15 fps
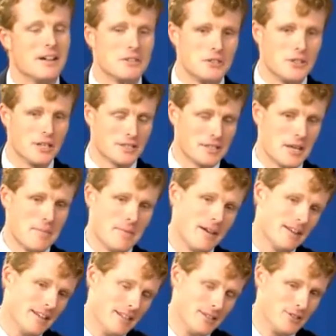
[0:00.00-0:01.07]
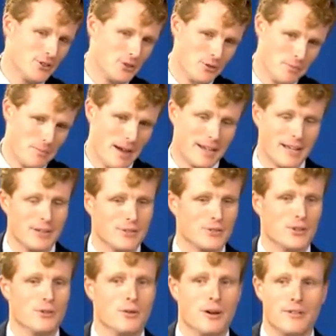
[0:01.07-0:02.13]
Just came in and scooting back out,
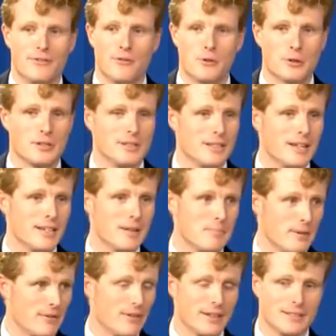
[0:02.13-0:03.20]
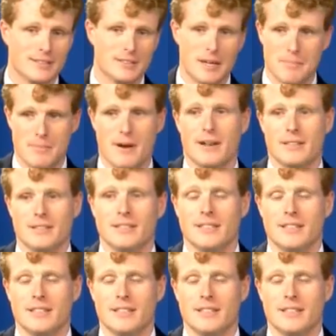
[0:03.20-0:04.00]
so unfortunately not yet, but if I can stop by,